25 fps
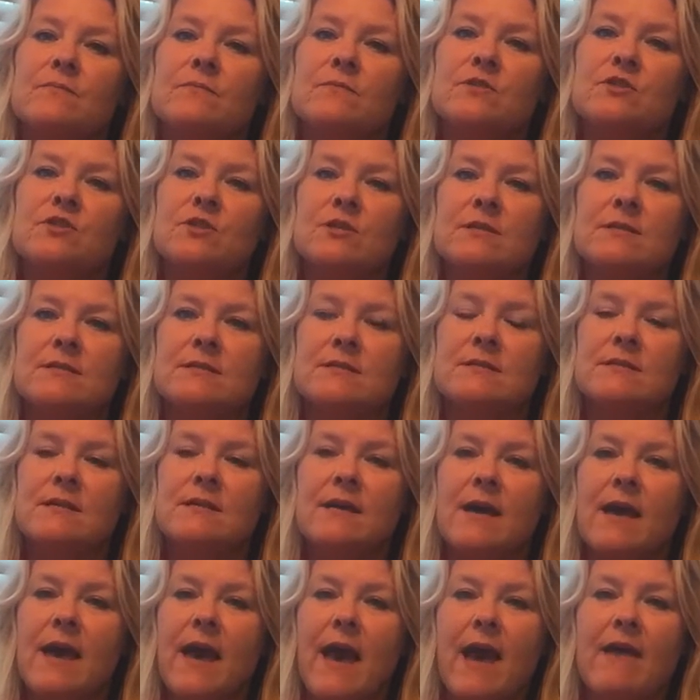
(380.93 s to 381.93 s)
just
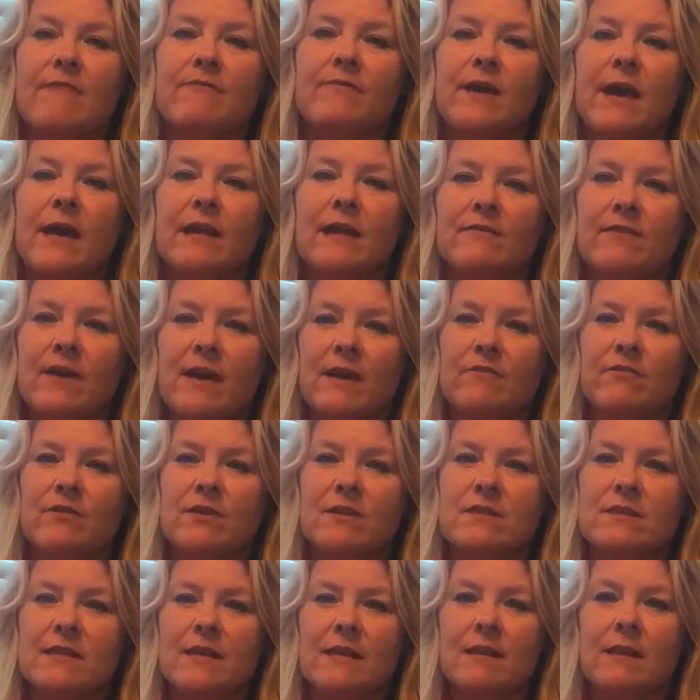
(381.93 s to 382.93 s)
have kind of
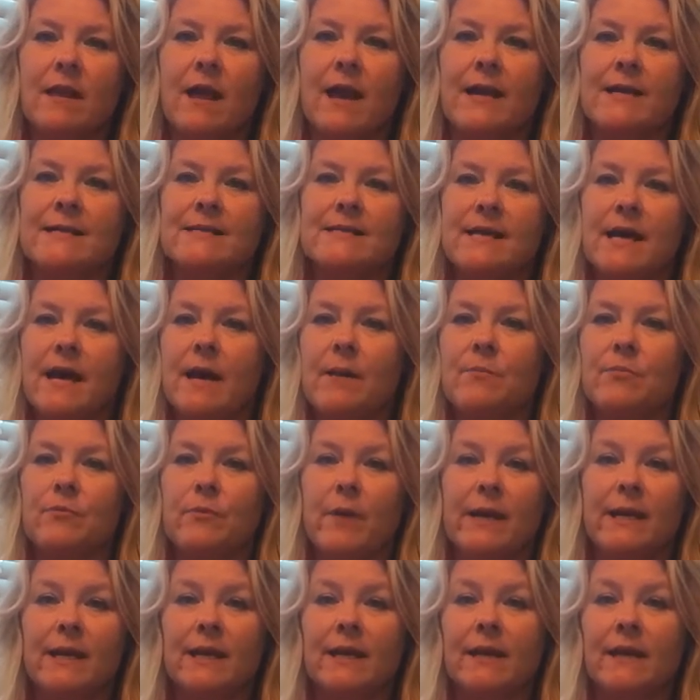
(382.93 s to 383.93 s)
everything lined up,
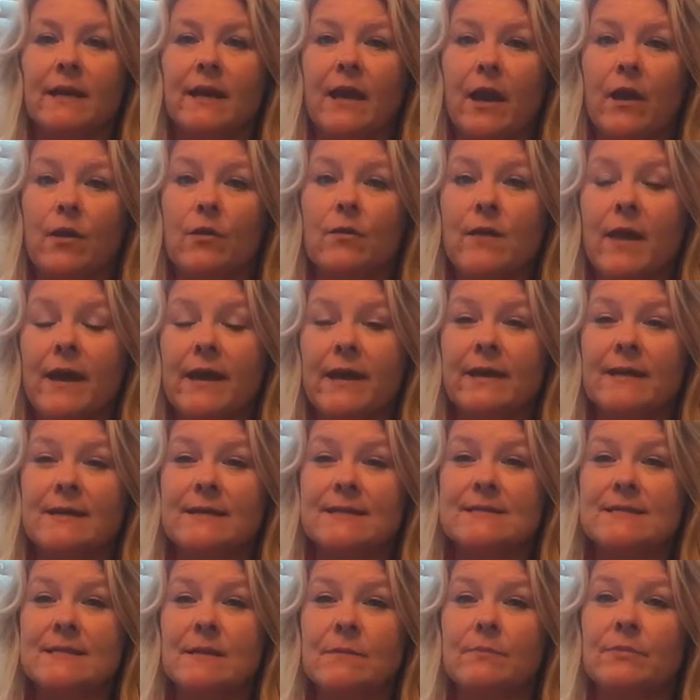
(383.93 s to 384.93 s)
ready to go, like an
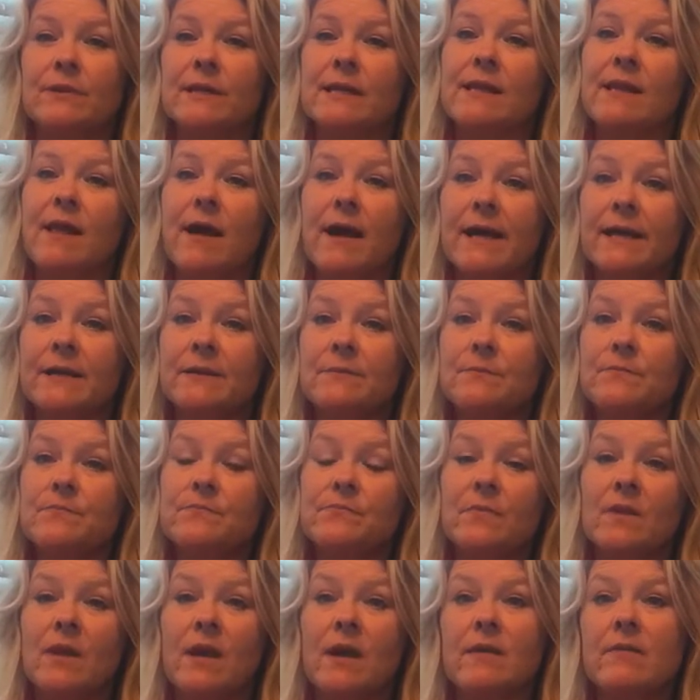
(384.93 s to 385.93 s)
assembly line.
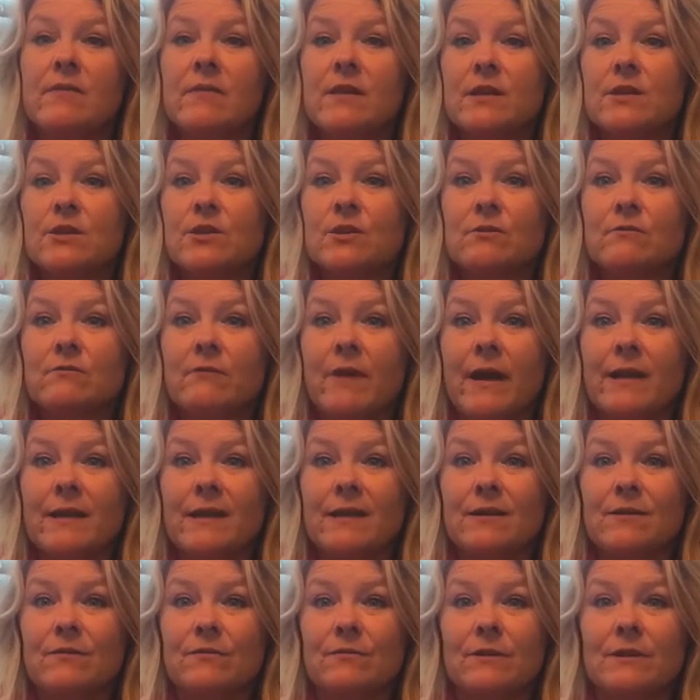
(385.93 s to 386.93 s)
And then you're
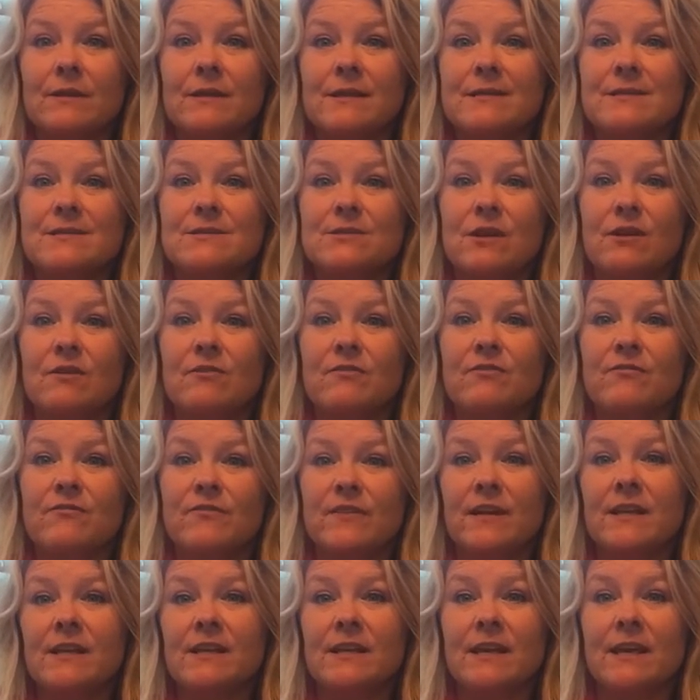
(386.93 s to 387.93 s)
ready to really start
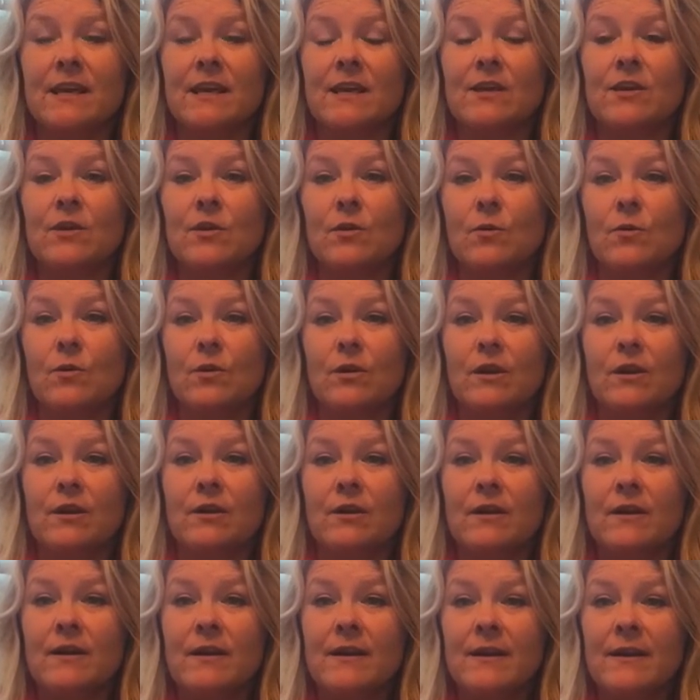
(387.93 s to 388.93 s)
filling
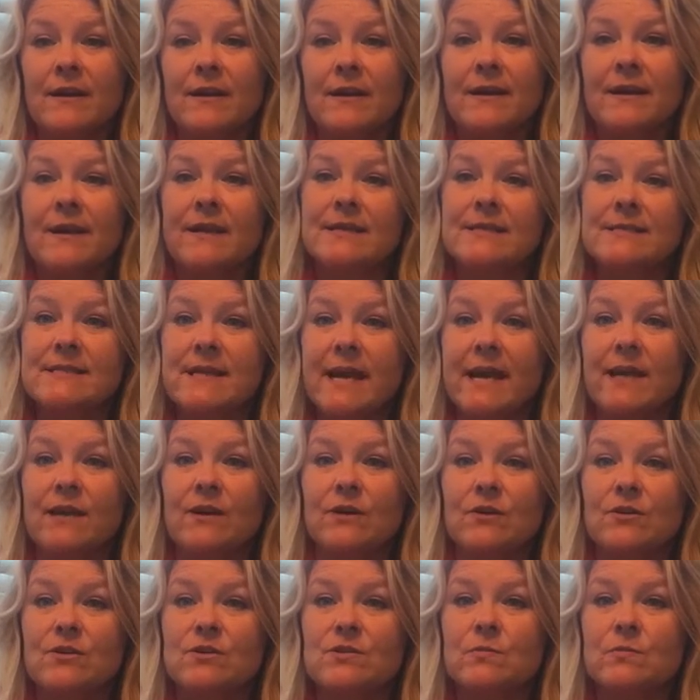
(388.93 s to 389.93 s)
your
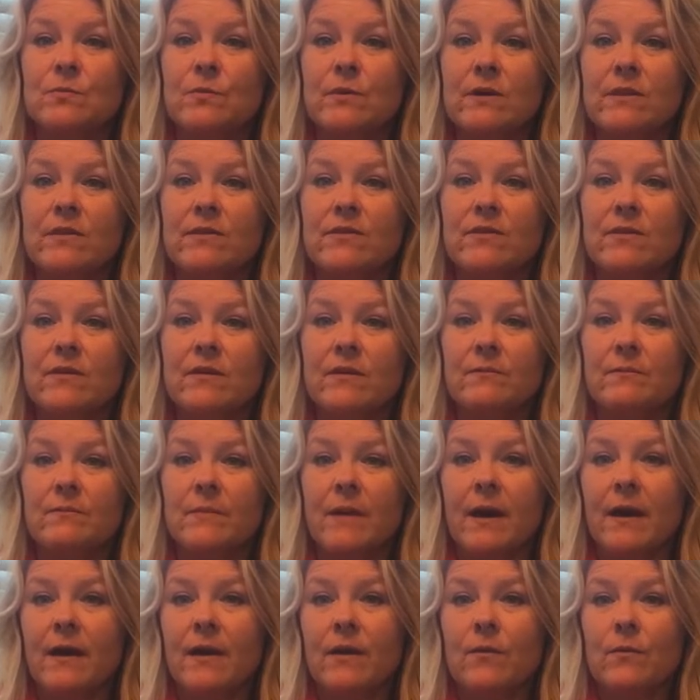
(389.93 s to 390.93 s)
containers with
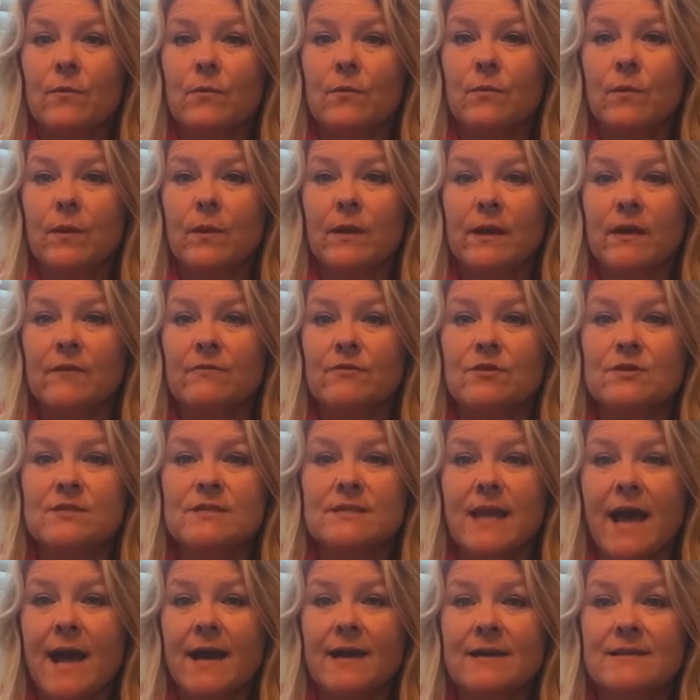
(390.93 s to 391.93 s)
whatever
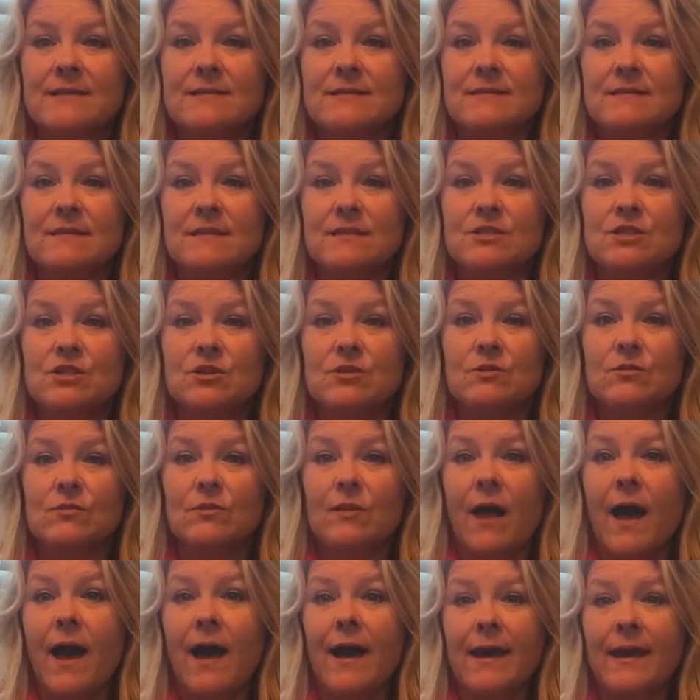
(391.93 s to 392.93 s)
snacks that you
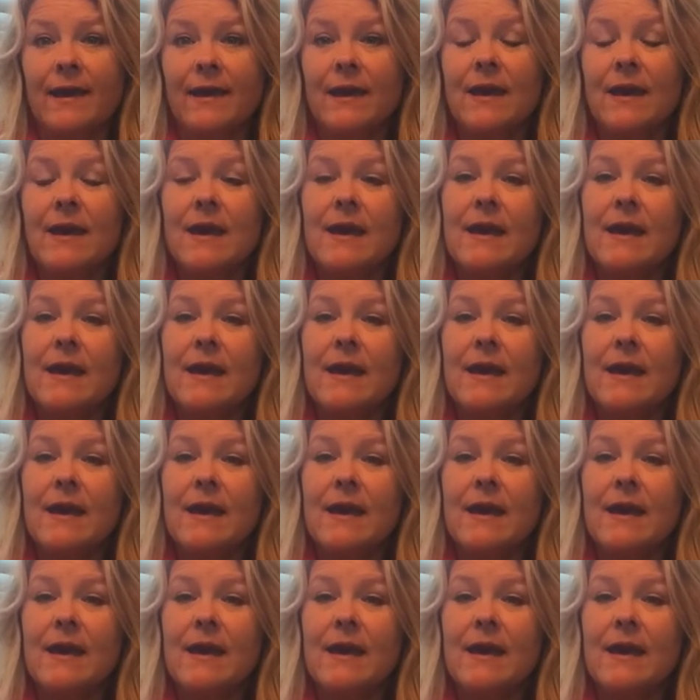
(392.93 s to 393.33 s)
like.